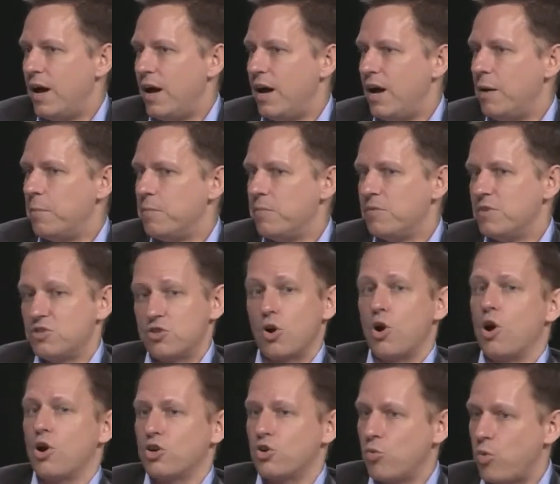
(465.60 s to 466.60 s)
Um, these are
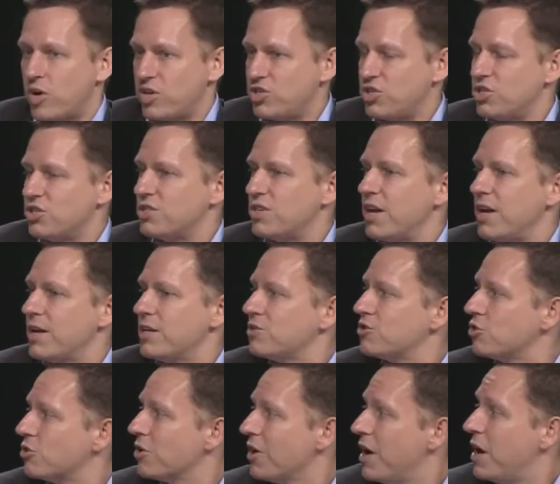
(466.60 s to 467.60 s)
hard questions to yeah.
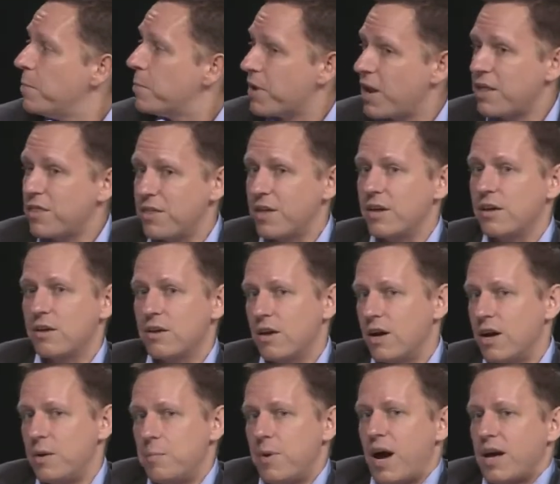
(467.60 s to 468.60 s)
answer, but I think,
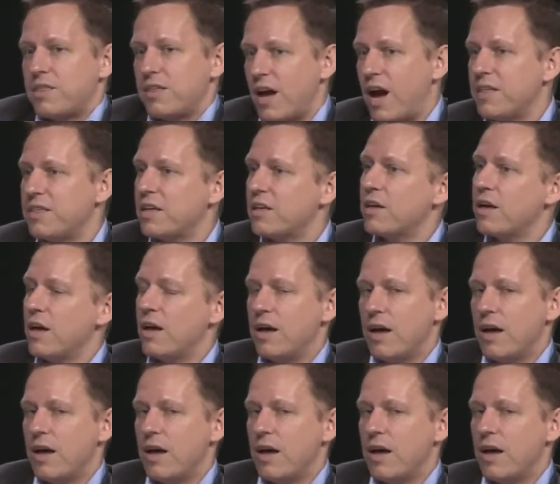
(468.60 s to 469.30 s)
um, I, th- I think,